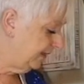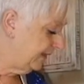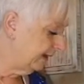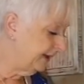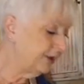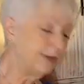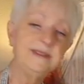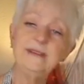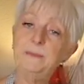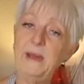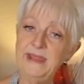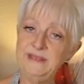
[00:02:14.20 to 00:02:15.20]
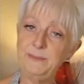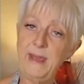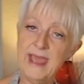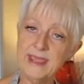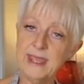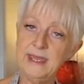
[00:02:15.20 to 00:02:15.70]
the little spice
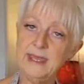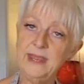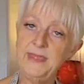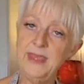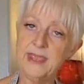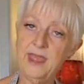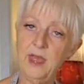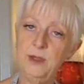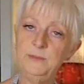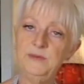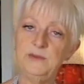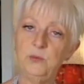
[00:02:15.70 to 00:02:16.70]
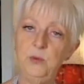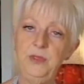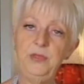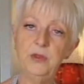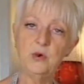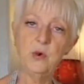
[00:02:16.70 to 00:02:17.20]
packet that comes
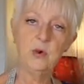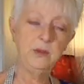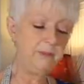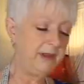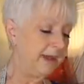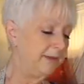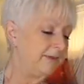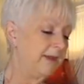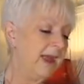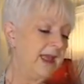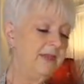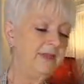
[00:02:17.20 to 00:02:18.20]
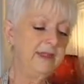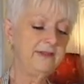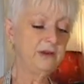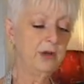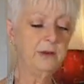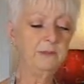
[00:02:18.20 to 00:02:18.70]
with your corned beef.
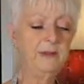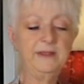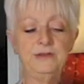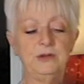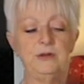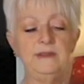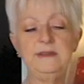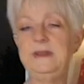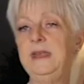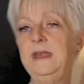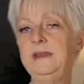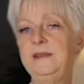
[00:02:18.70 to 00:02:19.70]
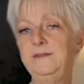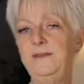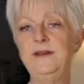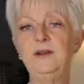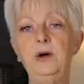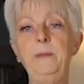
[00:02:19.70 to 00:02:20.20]
These are mustard seeds,
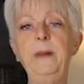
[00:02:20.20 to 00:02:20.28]
fennel,